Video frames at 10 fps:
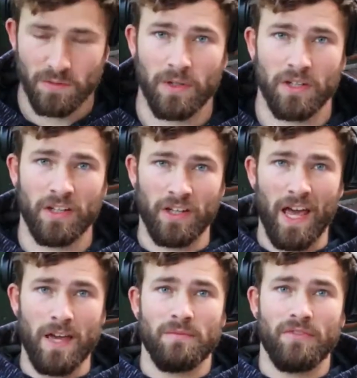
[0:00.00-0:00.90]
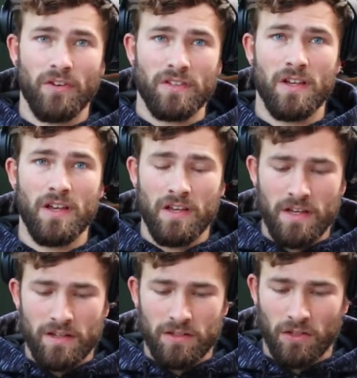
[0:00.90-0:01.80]
what you're going to aim for is
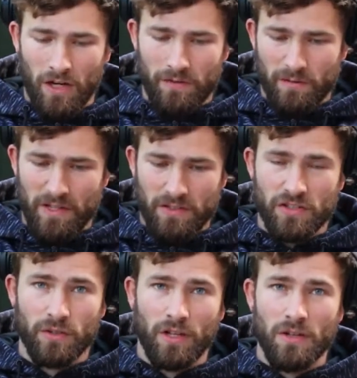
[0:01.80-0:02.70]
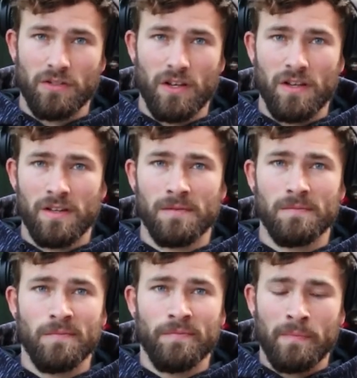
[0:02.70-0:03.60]
not having it too close,
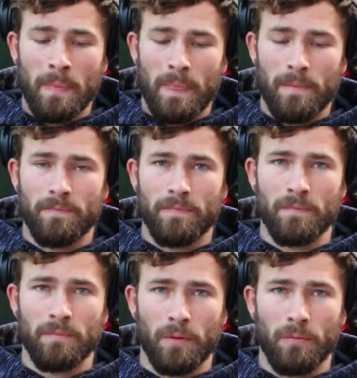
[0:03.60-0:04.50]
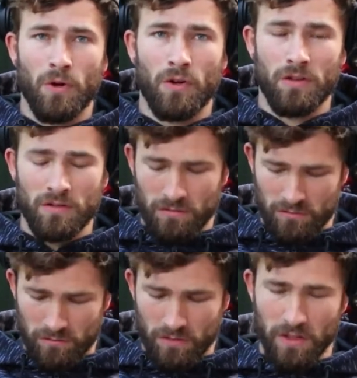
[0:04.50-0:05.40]
but more
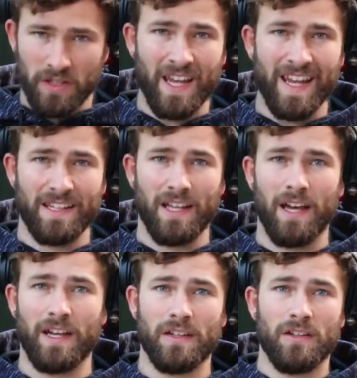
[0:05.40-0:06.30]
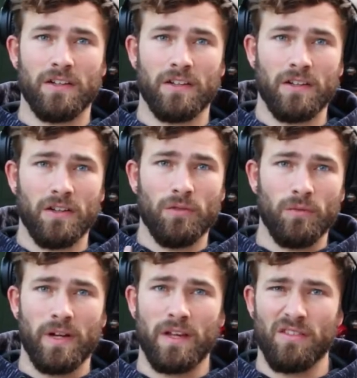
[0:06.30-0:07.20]
in line
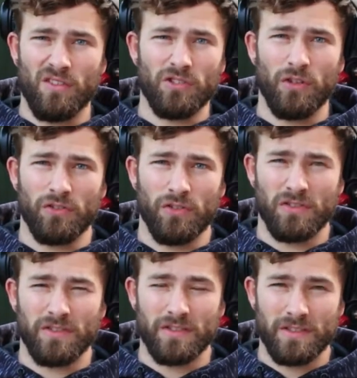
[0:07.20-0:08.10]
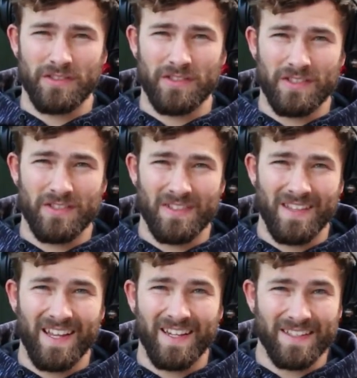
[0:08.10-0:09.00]
with your shoulder or
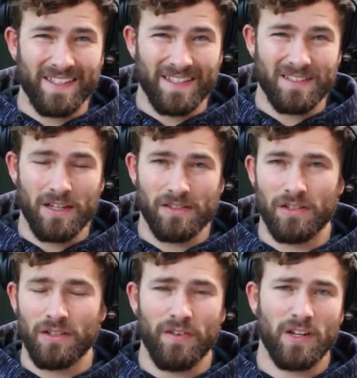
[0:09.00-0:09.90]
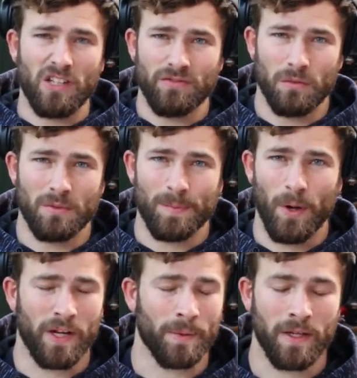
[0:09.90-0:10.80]
slightly inside. You're going to find a comfortable
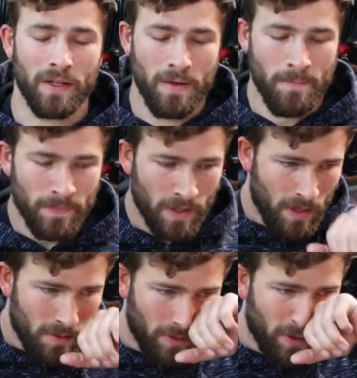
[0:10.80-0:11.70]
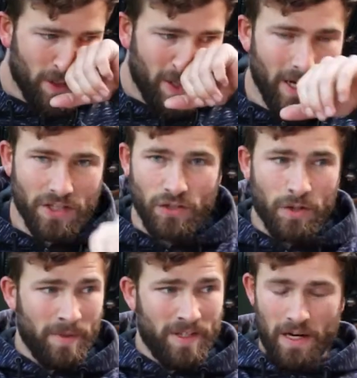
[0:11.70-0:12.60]
spot anyway, but as you're
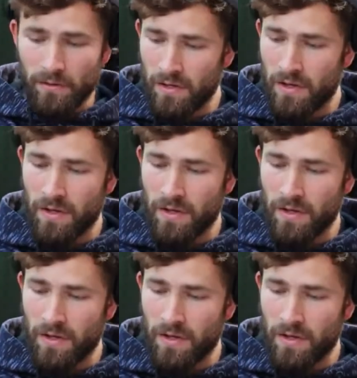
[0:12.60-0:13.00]
coming down